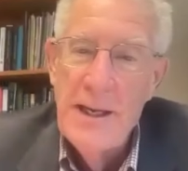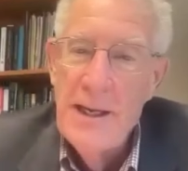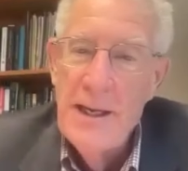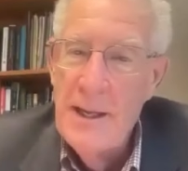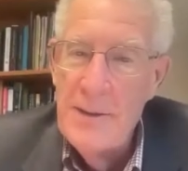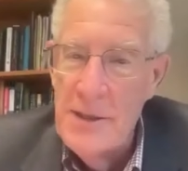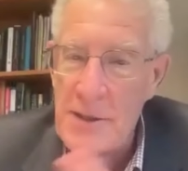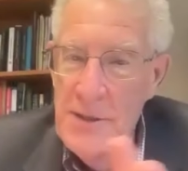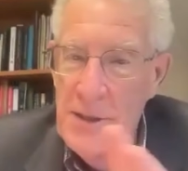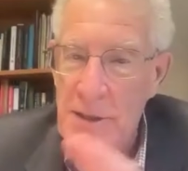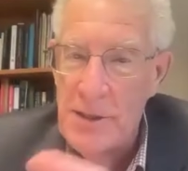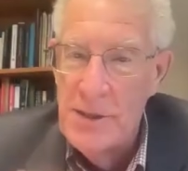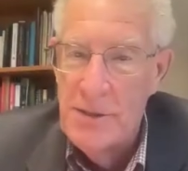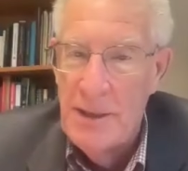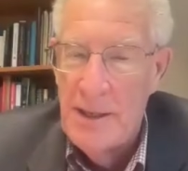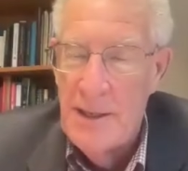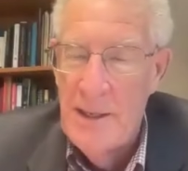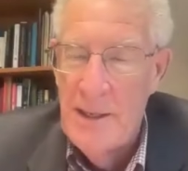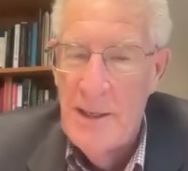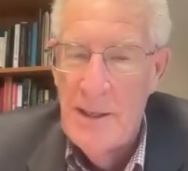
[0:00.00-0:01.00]
And this is,
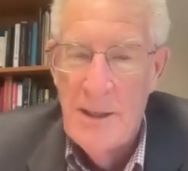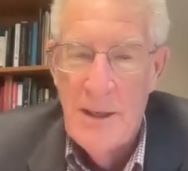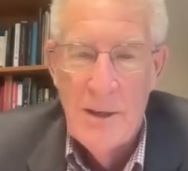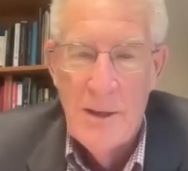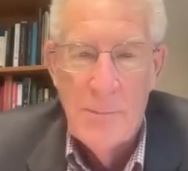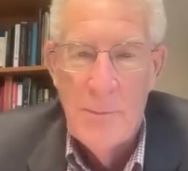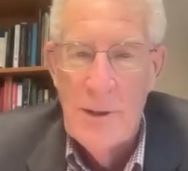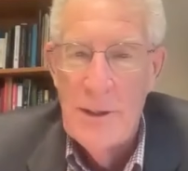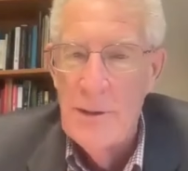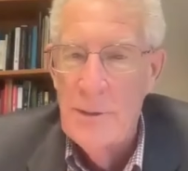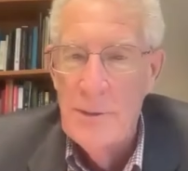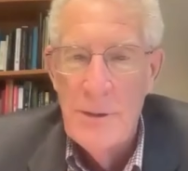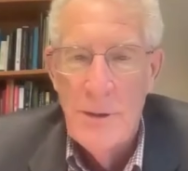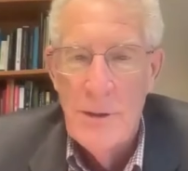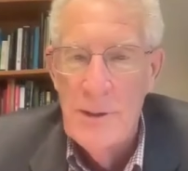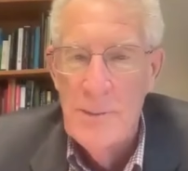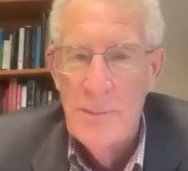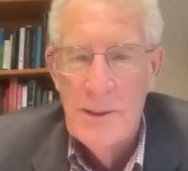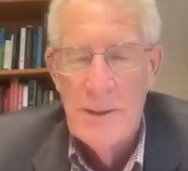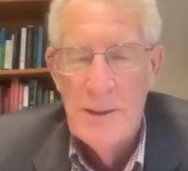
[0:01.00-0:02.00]
oh, no, we don't
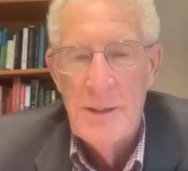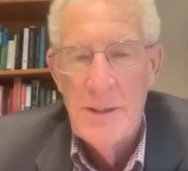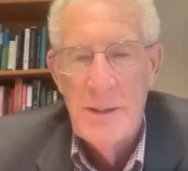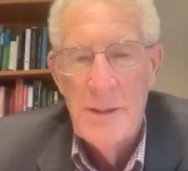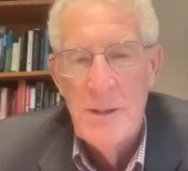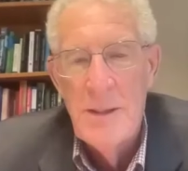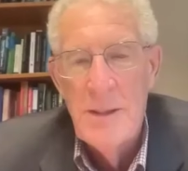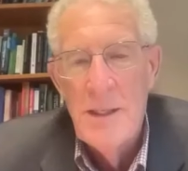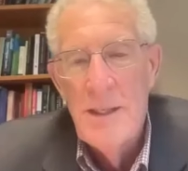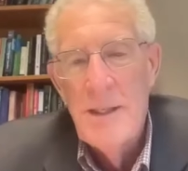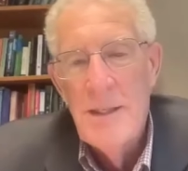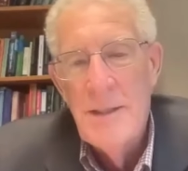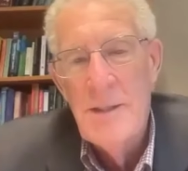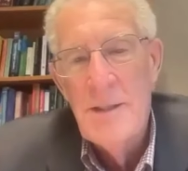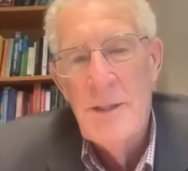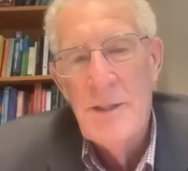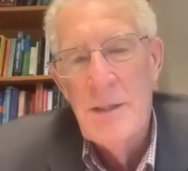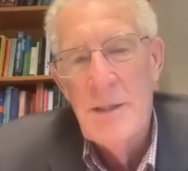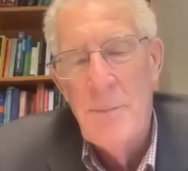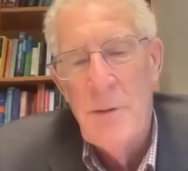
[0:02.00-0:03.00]
talk about this. This
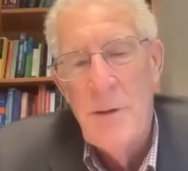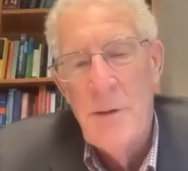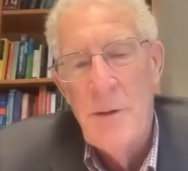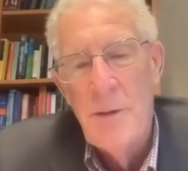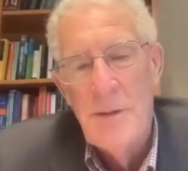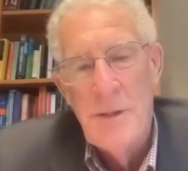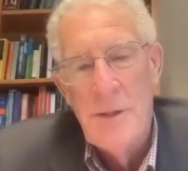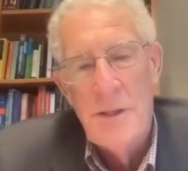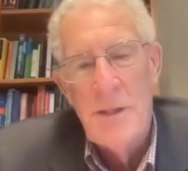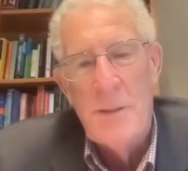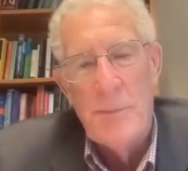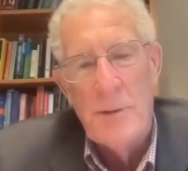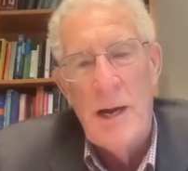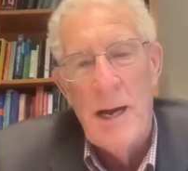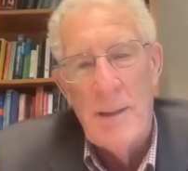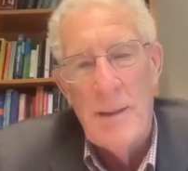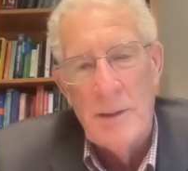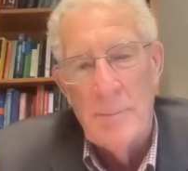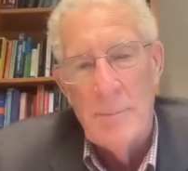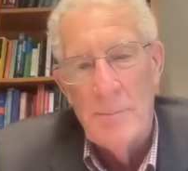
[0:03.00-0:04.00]
is the
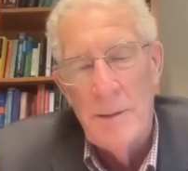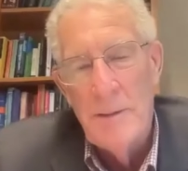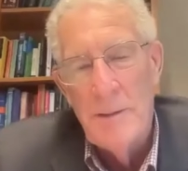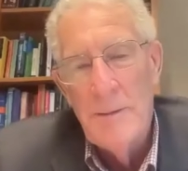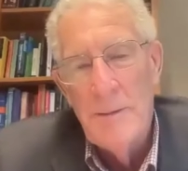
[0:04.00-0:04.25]
problem.